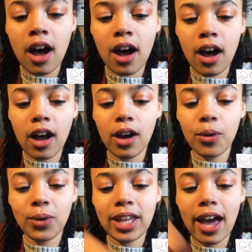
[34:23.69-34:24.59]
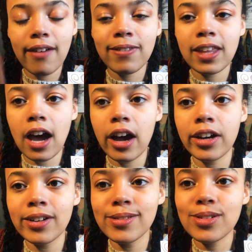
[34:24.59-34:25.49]
We have the
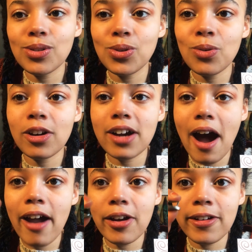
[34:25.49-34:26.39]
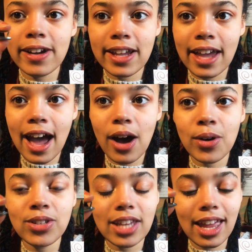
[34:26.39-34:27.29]
iron, so you're ironing
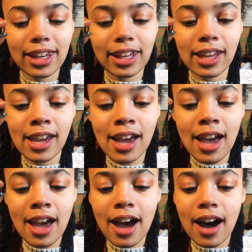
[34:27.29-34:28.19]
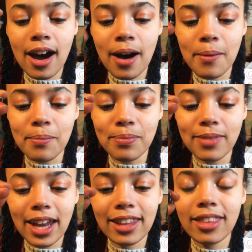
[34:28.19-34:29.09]
out any
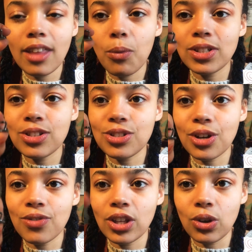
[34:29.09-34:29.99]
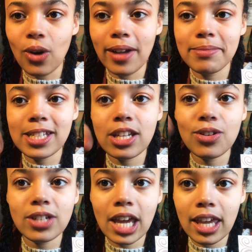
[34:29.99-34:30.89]
anything that wasn't serving you. I'm seeing
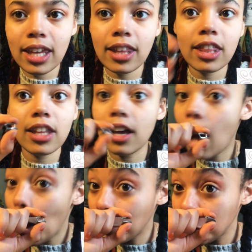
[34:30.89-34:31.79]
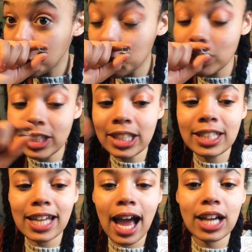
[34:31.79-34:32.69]
you're taking the opportunity
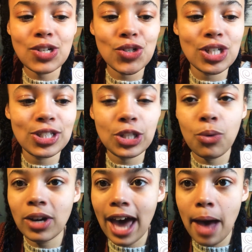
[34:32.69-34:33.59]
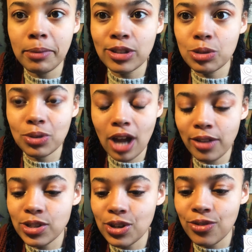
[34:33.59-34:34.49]
to actually see what habits were
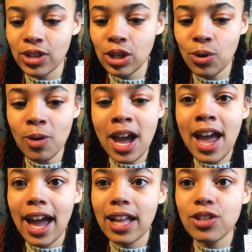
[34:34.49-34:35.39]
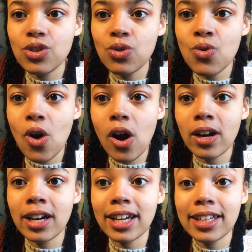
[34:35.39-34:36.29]
not serving you, and you
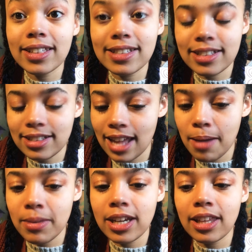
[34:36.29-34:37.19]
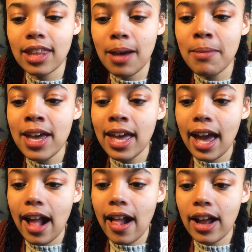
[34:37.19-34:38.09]
are examining them,
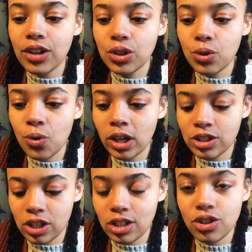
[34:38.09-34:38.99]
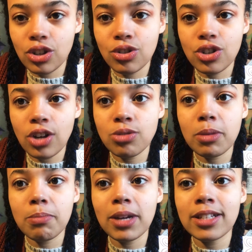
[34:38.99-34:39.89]
and you are changing your
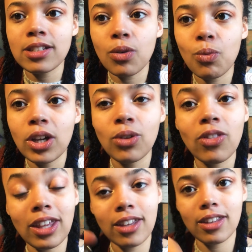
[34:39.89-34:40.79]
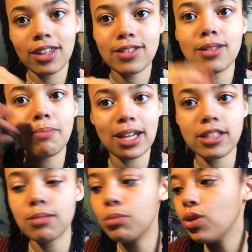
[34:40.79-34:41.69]
judgment based on what you think is the
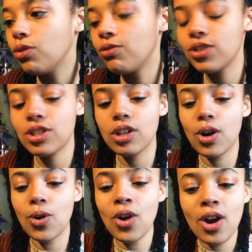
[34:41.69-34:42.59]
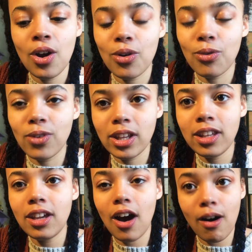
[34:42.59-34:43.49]
best move. So
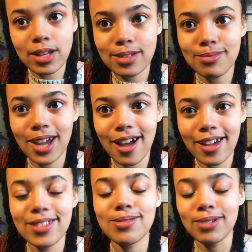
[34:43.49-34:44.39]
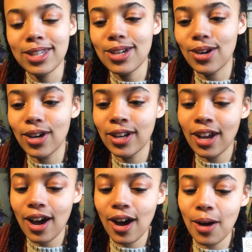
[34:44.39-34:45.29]
really awesome, guys, really good.
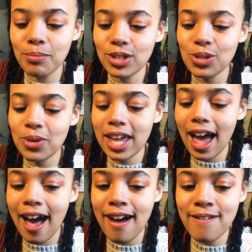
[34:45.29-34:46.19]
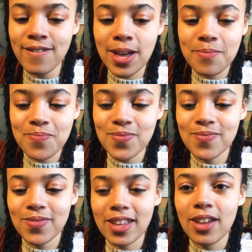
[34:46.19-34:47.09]
So we have
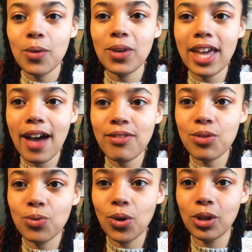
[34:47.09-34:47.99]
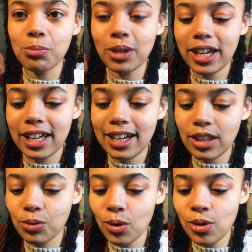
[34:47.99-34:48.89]
the rollerblade,
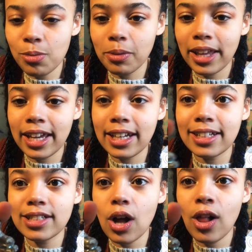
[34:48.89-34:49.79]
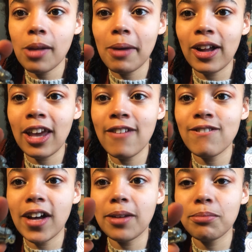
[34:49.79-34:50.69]
and the rollerblade is all about a
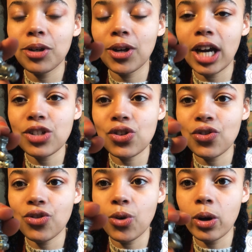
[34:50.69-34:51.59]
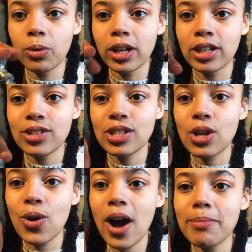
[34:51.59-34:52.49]
fun progression forward.
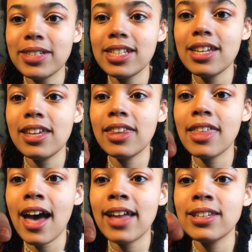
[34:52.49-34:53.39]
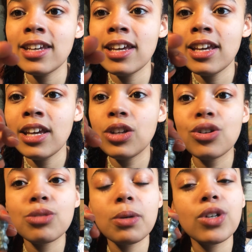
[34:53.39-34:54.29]
So I'm seeing that
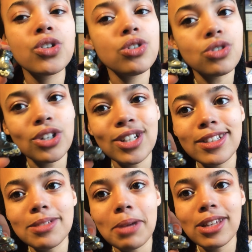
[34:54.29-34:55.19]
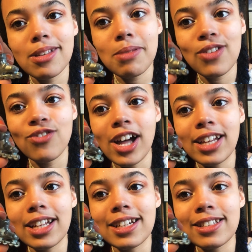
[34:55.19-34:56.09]
your spiritual journey is meant to be
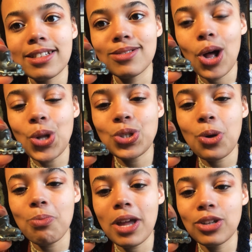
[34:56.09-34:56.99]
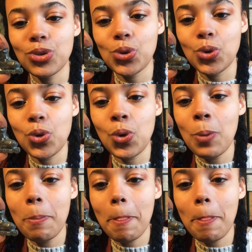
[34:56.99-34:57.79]
fun, and it's also meant to